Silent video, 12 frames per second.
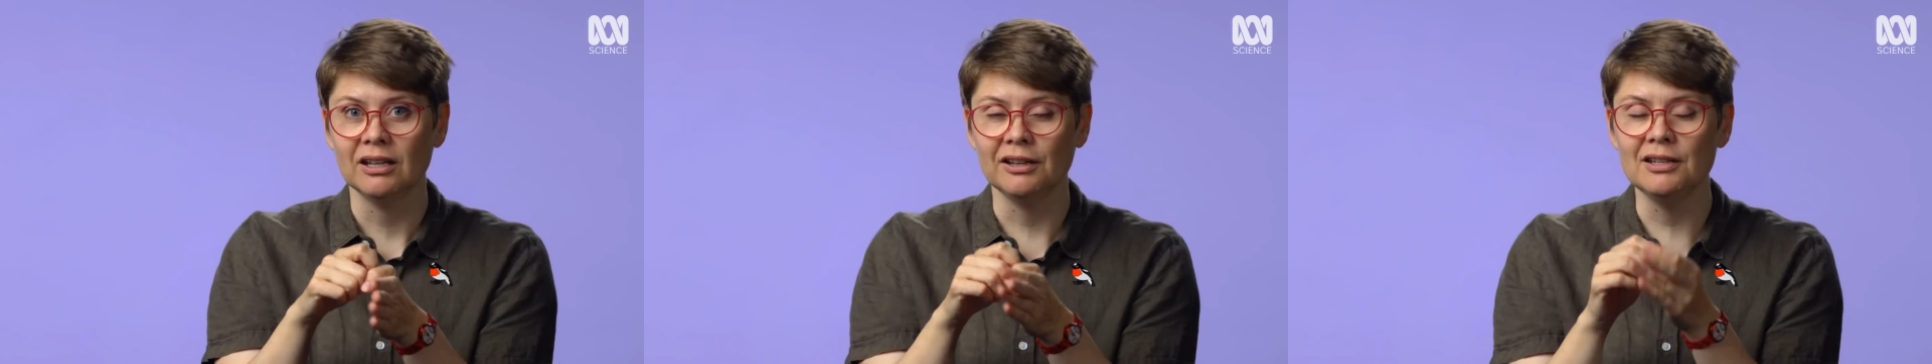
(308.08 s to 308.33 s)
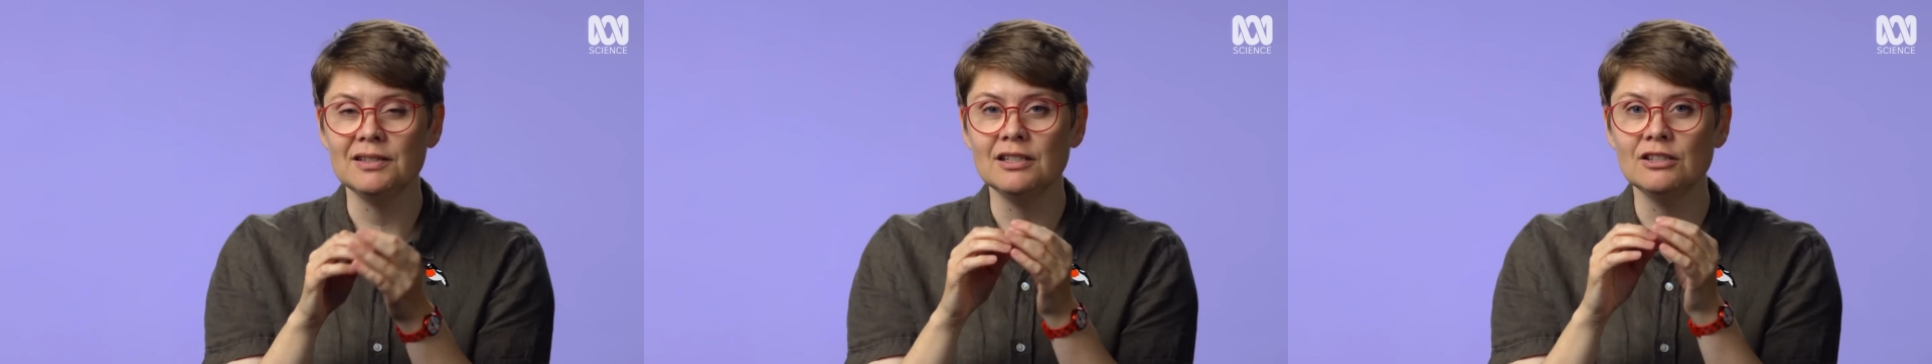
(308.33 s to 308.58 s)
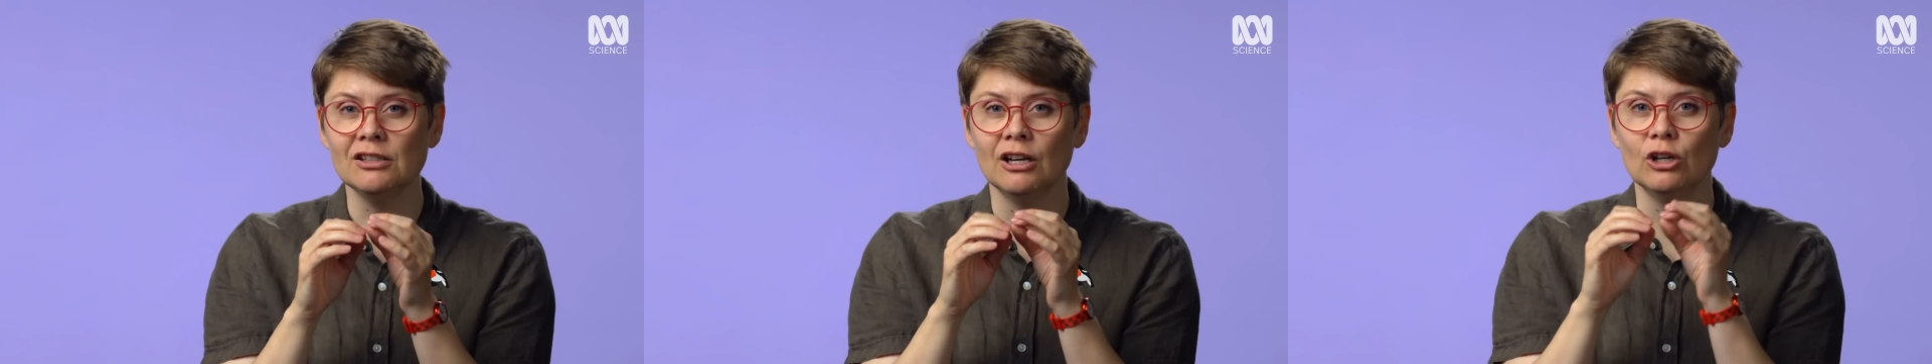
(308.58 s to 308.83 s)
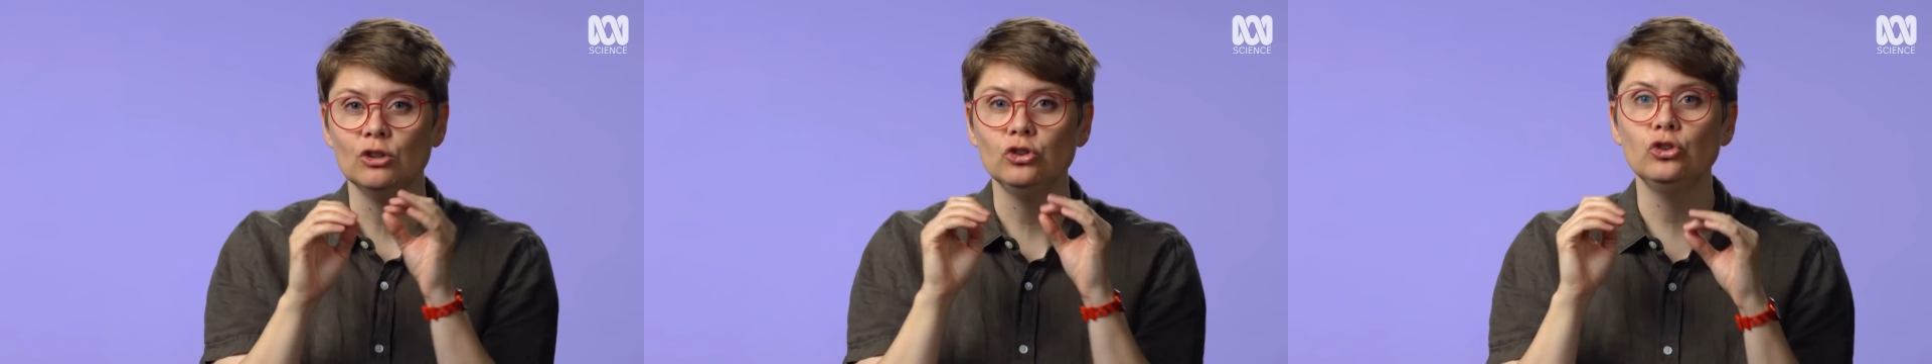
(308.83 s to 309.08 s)
Now, this is
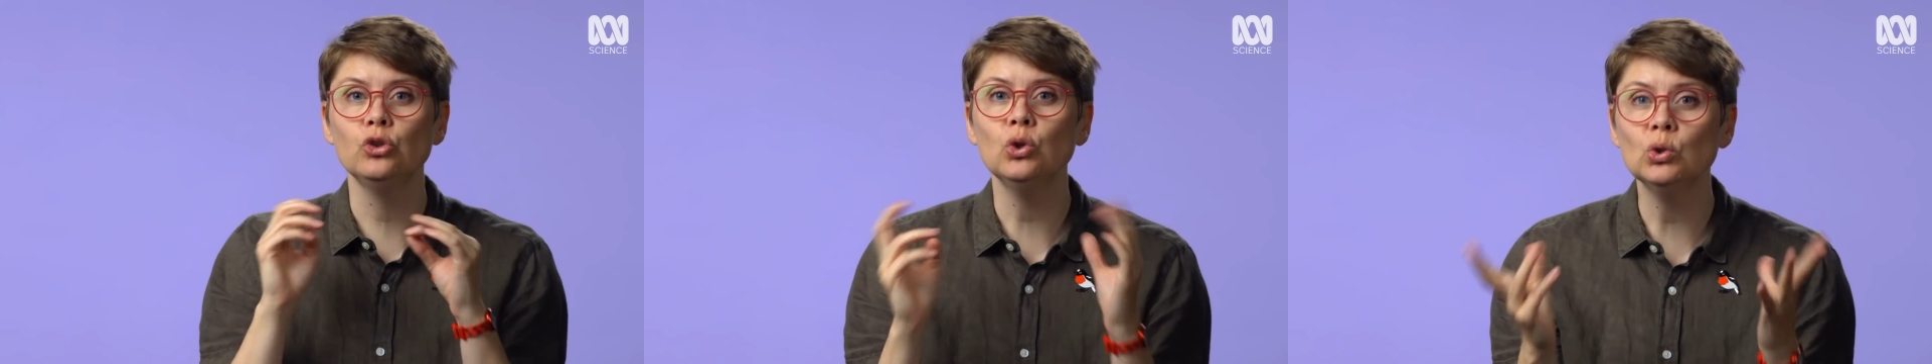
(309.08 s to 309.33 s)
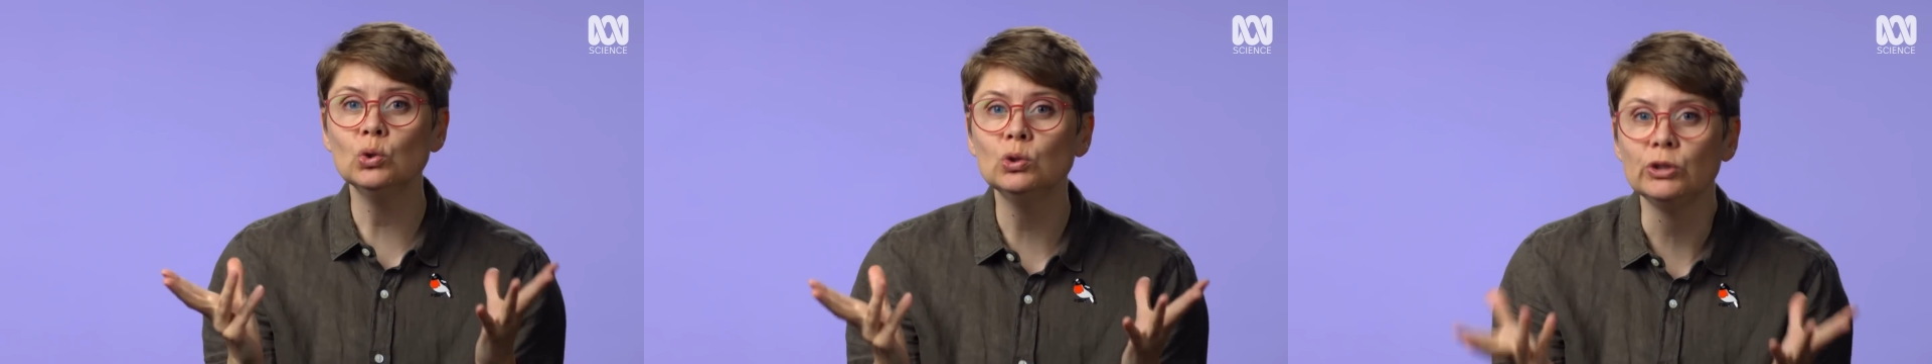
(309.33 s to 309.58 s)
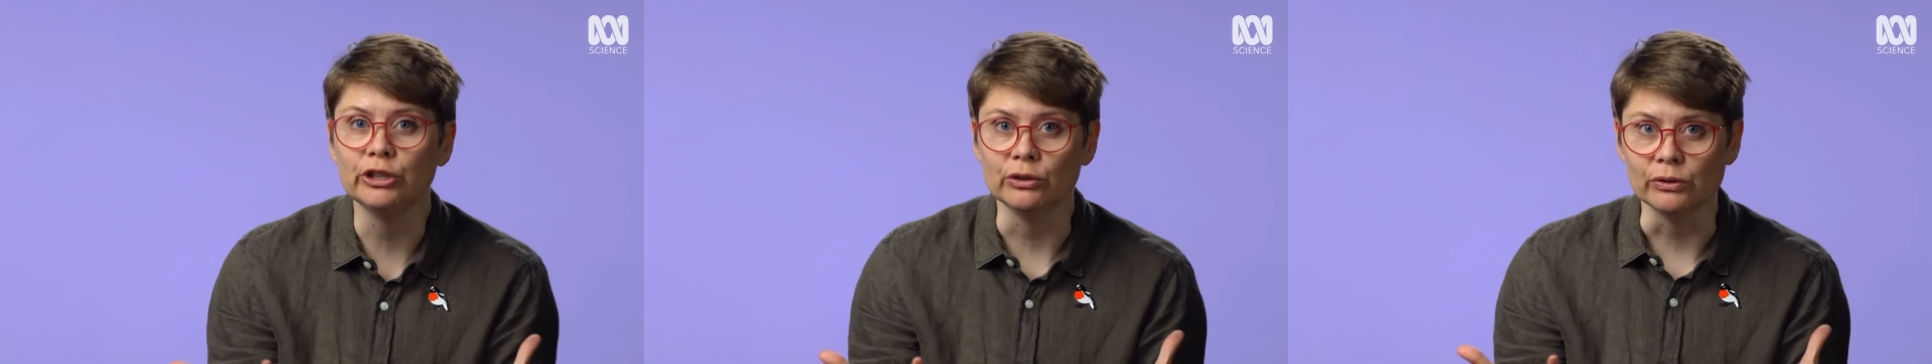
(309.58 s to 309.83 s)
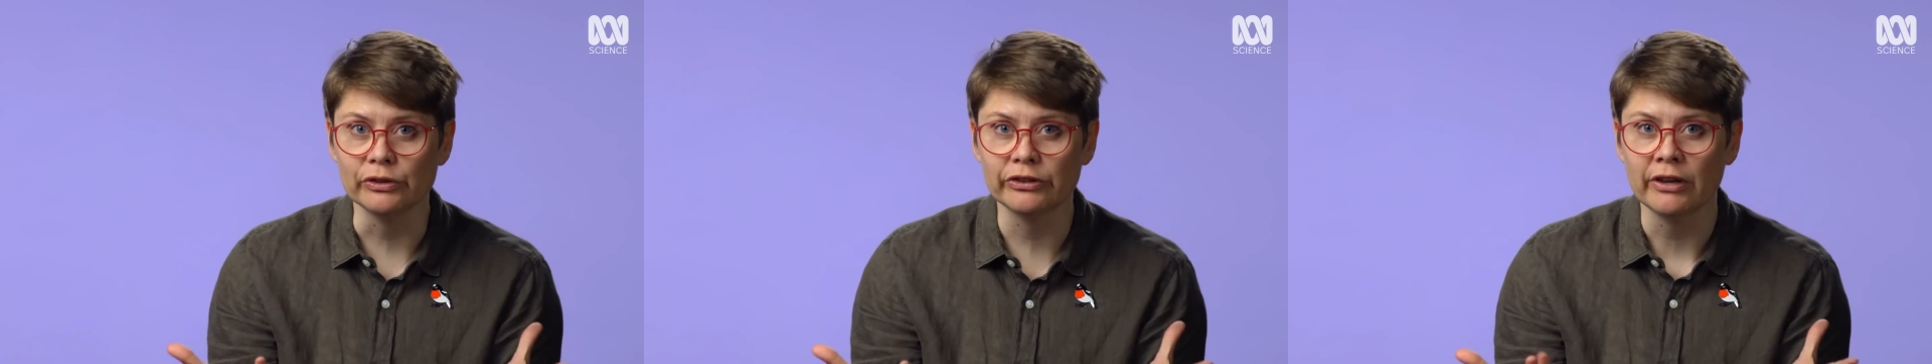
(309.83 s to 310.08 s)
tool
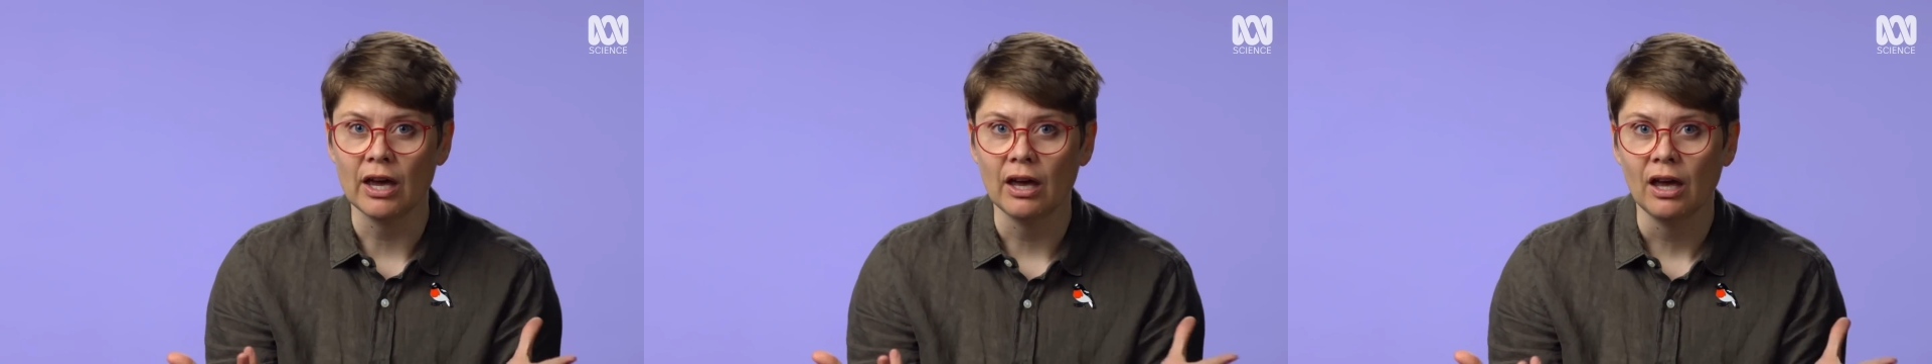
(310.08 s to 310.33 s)
use.